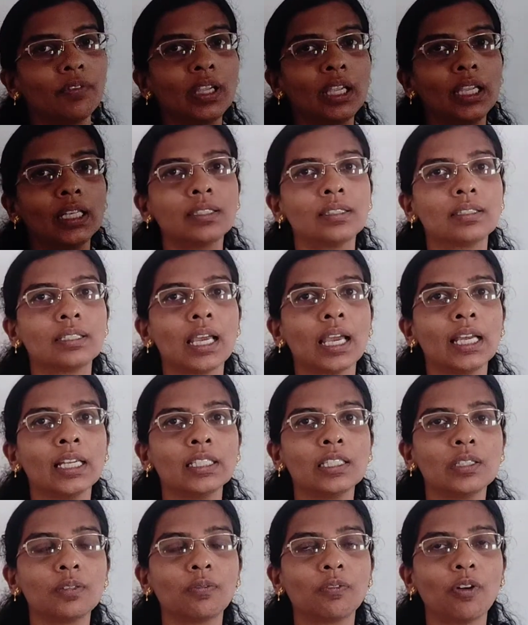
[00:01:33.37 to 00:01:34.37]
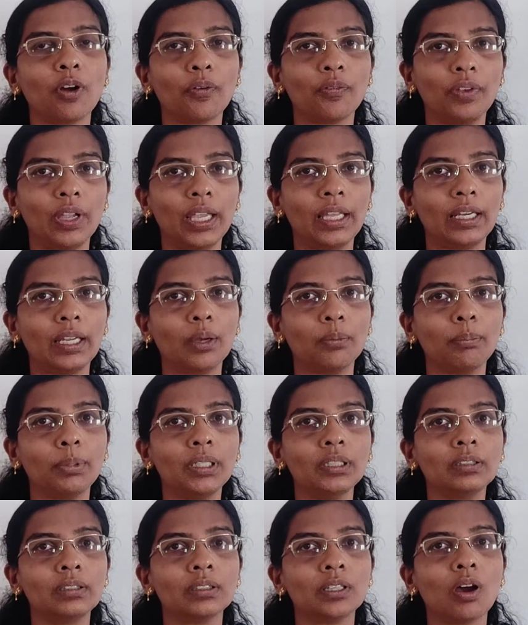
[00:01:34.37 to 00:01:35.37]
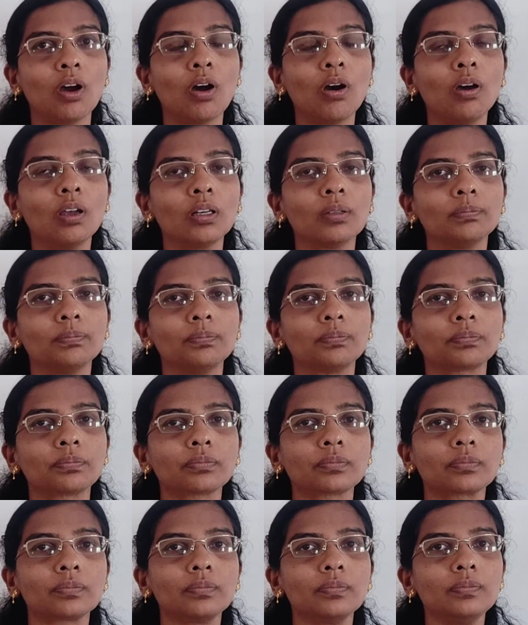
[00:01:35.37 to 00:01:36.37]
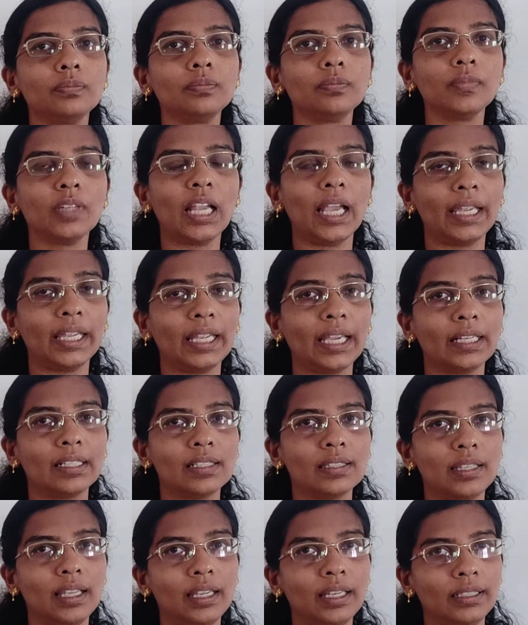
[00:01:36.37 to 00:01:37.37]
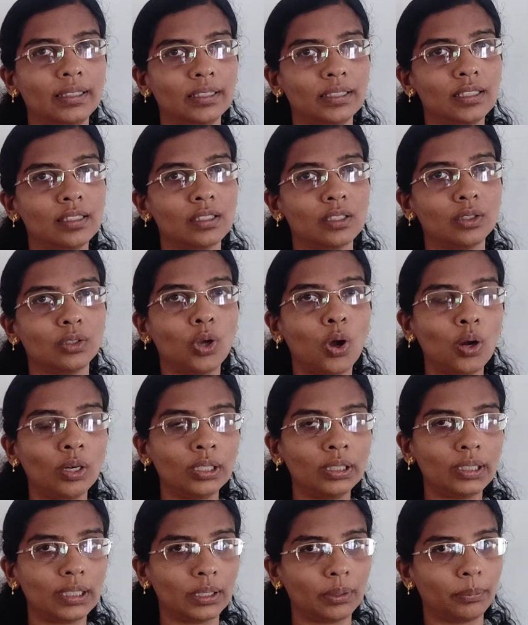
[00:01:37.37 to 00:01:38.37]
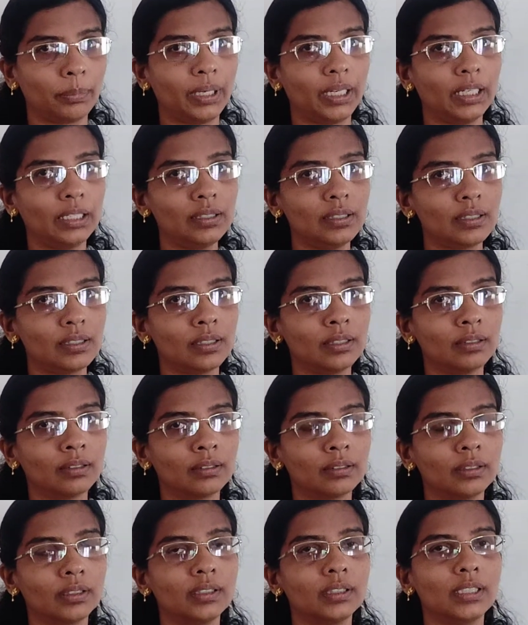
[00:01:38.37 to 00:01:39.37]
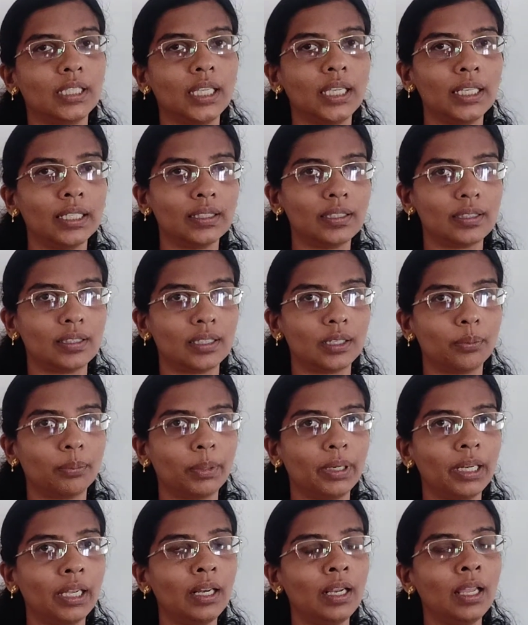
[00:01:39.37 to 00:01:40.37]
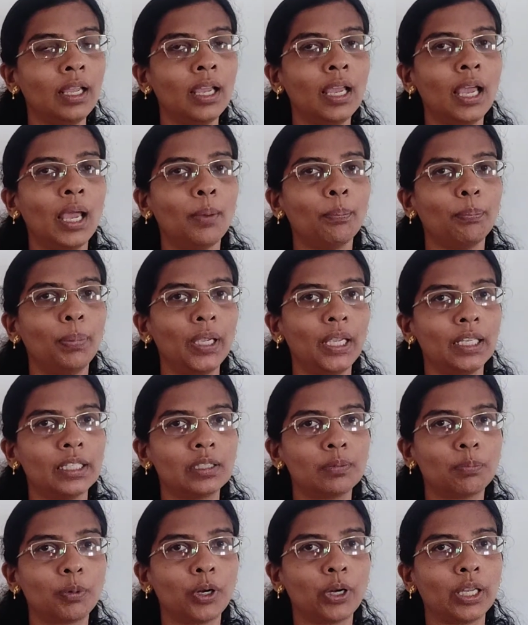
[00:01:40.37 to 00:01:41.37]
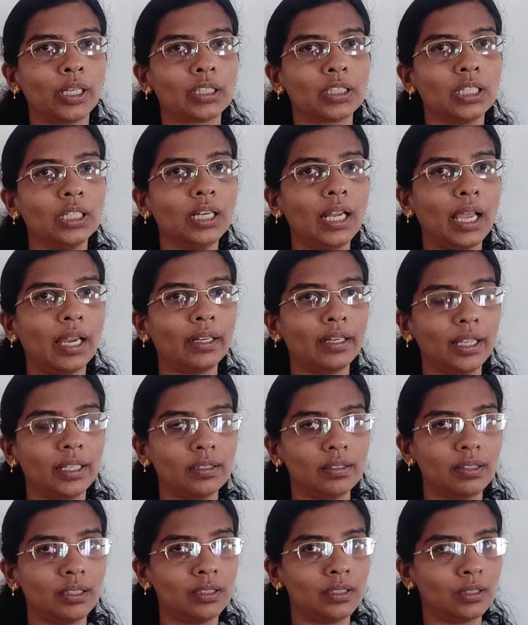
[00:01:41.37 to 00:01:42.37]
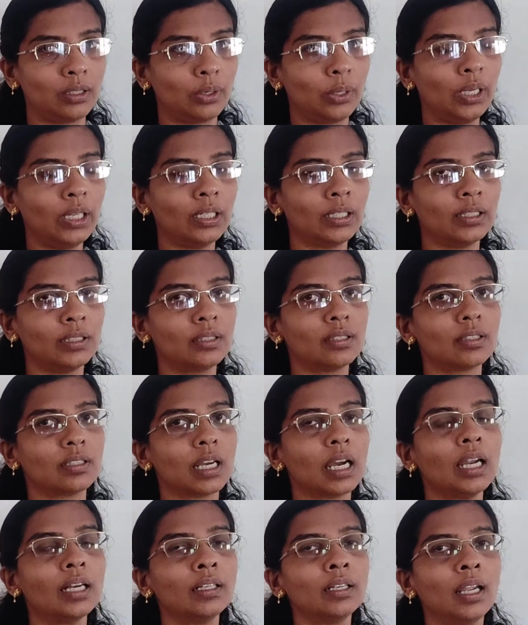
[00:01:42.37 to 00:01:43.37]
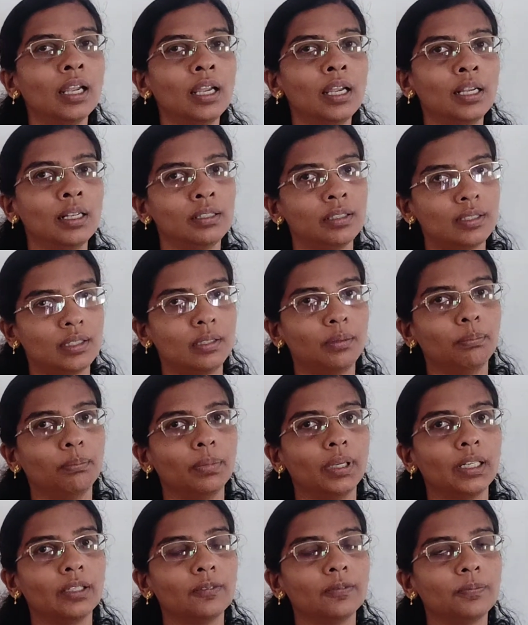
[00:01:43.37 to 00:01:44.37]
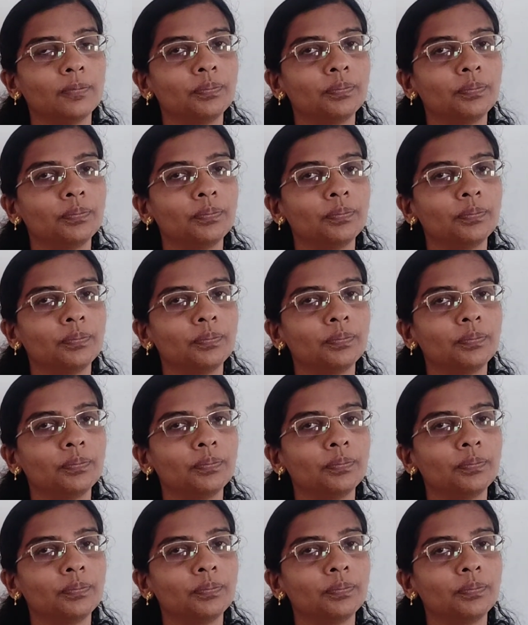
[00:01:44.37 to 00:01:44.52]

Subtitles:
V stands for variables, or I can say it is non-terminals. T is terminal, P is production, and S is your start symbol.